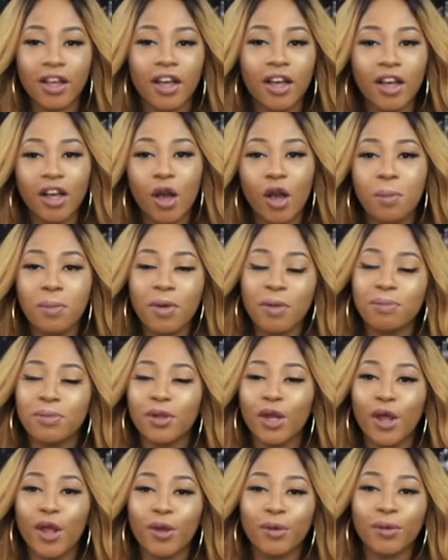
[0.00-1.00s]
a comment
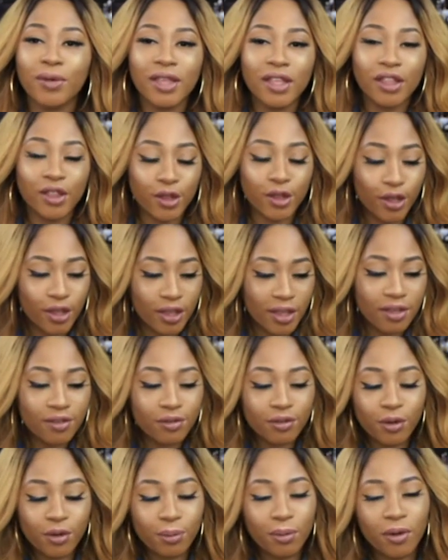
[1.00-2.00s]
below in the
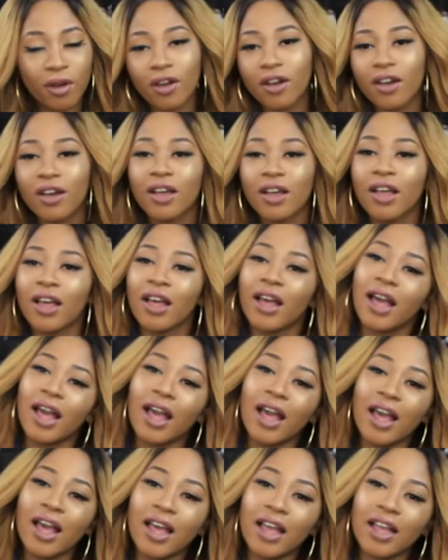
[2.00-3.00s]
info bar,
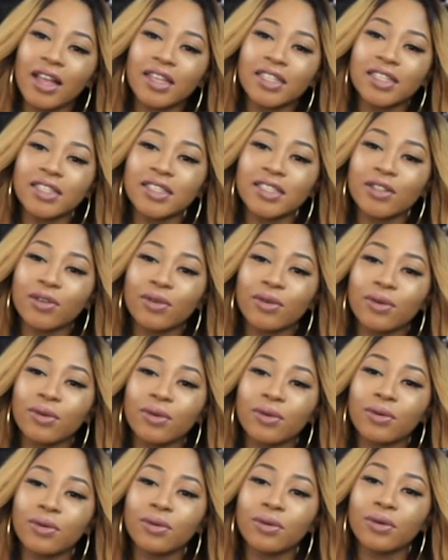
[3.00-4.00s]
and
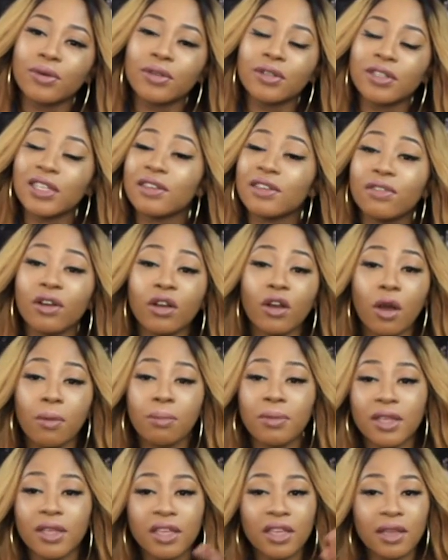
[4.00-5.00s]
or leave a
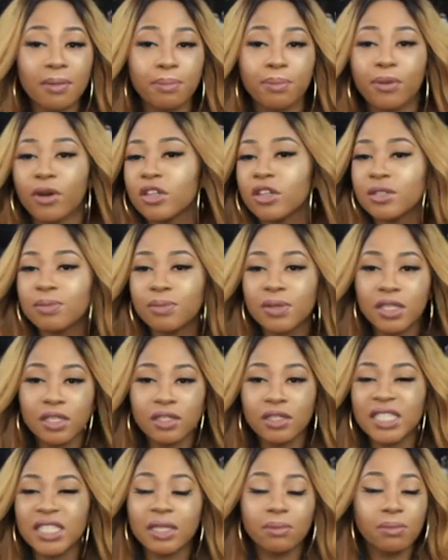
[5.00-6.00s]
comment, inbox
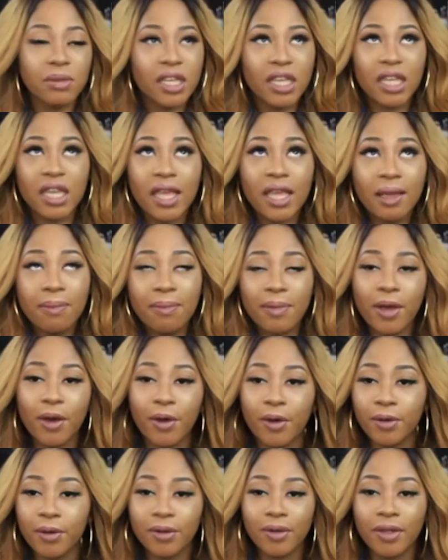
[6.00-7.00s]
me, send me an
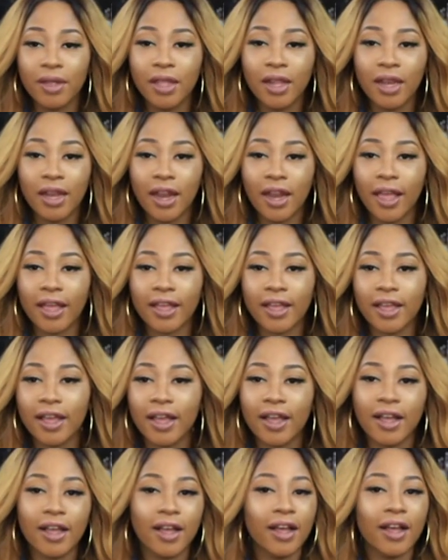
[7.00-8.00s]
email, like
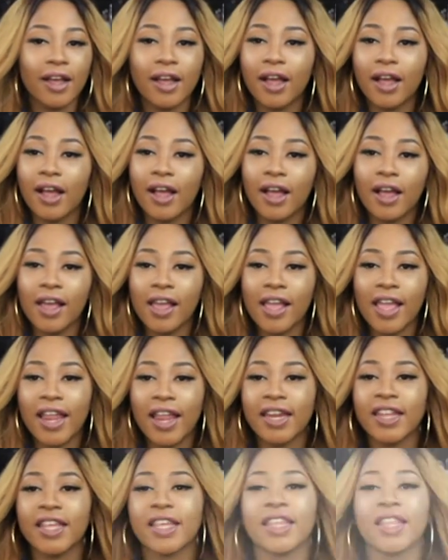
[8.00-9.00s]

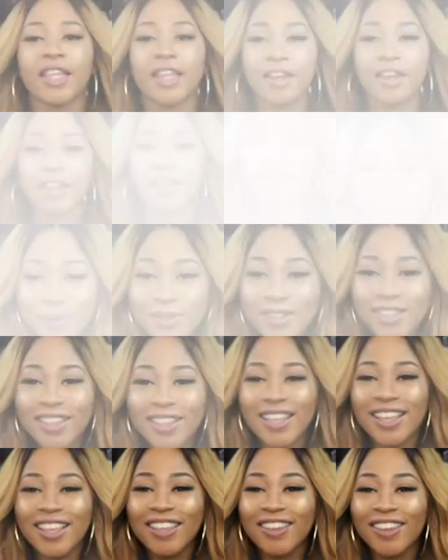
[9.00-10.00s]
anything. Yeah, I just want to
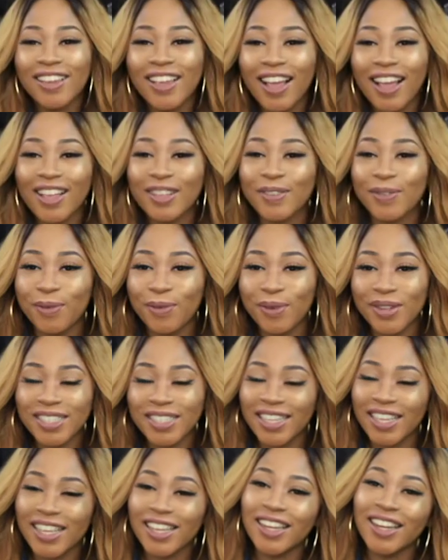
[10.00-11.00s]
thank you guys for
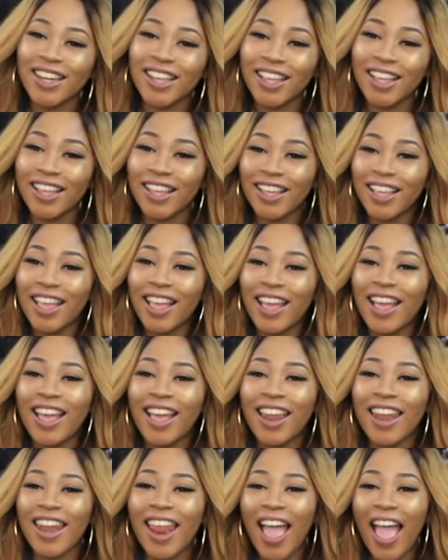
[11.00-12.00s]
watching,
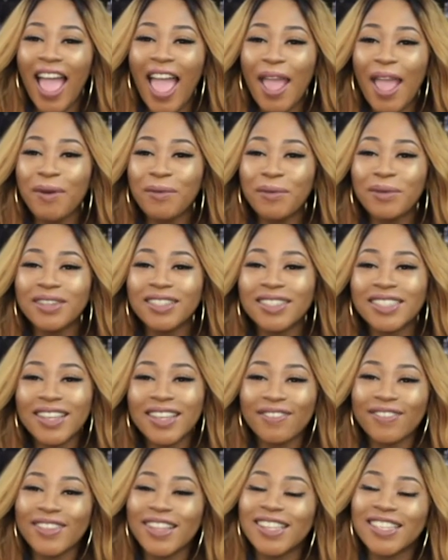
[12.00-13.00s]
and I will
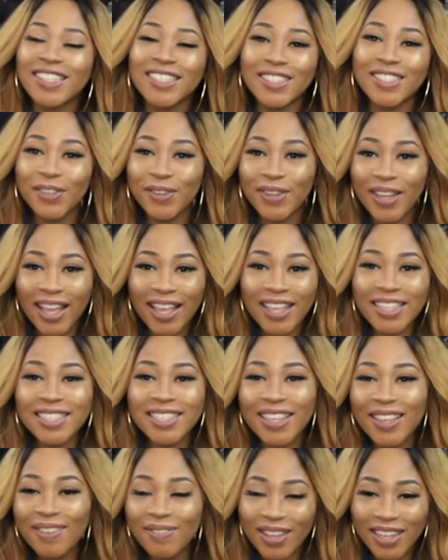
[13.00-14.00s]
definitely see you guys
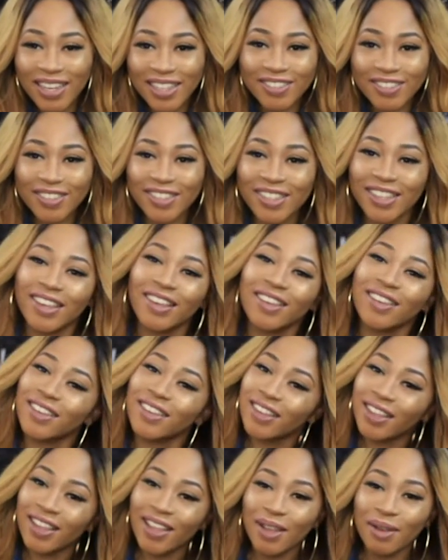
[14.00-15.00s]
in my next video.
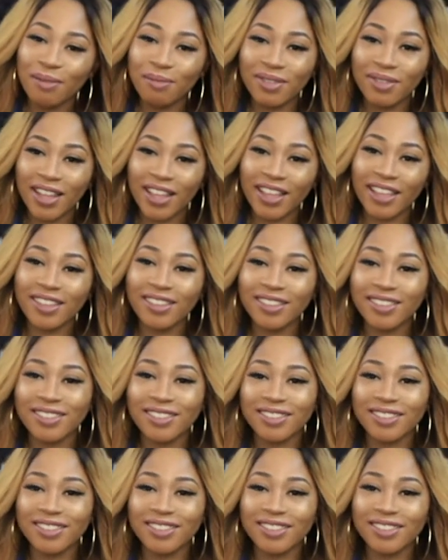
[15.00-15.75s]
Bye.